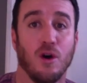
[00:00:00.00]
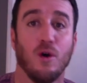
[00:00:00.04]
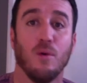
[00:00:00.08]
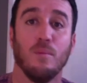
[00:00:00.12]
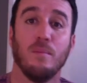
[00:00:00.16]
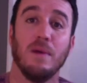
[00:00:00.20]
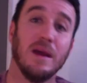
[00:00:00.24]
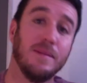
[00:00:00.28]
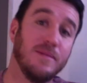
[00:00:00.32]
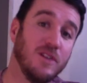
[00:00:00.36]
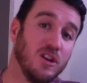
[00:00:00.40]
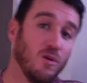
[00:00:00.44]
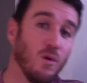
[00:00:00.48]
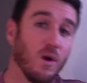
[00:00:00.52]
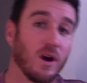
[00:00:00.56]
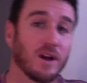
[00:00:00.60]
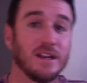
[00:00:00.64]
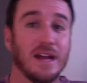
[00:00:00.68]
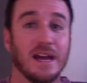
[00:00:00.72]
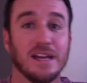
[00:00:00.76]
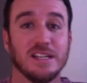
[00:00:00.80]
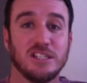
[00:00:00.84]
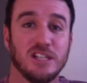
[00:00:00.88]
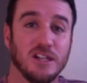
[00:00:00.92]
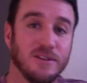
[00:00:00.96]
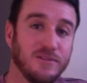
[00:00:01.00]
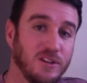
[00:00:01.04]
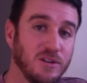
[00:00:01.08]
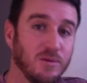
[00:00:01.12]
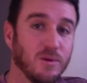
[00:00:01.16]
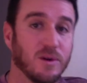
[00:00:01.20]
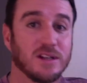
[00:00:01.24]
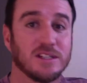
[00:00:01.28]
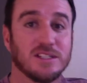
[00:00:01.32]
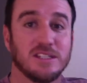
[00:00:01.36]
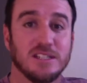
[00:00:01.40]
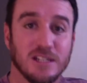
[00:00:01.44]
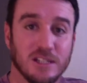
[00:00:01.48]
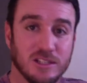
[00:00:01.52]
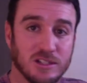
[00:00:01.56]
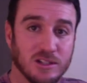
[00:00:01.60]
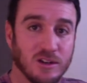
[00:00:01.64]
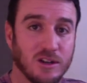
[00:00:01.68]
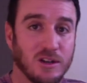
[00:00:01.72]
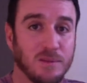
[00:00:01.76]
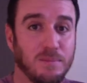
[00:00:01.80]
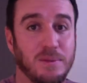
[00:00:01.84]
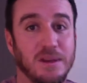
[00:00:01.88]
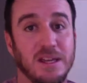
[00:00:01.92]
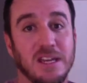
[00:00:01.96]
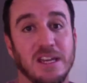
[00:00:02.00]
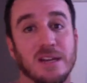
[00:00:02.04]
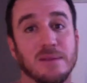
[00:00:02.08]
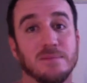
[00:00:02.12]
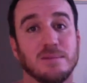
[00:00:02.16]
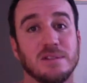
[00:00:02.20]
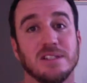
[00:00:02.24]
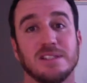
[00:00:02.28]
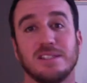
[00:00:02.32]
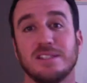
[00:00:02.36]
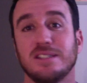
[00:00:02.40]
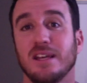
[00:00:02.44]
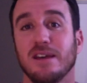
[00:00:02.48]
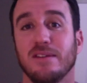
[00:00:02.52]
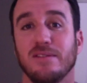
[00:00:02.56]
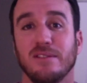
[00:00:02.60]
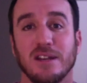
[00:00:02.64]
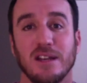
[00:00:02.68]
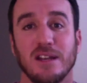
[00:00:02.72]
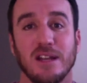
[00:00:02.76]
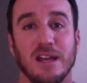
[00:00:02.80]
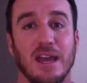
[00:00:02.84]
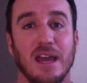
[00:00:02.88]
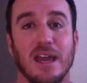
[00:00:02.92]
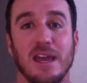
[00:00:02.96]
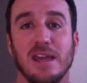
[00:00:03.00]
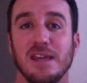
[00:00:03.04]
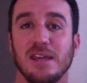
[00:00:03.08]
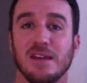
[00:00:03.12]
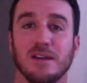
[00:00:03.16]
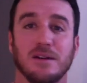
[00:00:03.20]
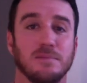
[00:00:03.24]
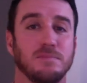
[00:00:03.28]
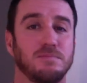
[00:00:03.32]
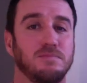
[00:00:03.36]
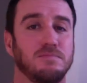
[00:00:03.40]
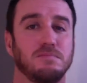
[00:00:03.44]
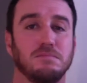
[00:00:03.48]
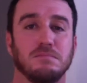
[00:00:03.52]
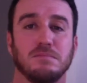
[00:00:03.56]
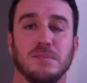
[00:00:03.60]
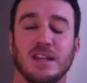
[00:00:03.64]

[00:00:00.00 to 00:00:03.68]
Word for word: Maybe you work night shift and you work 6.30 p.m. to 7 a.m.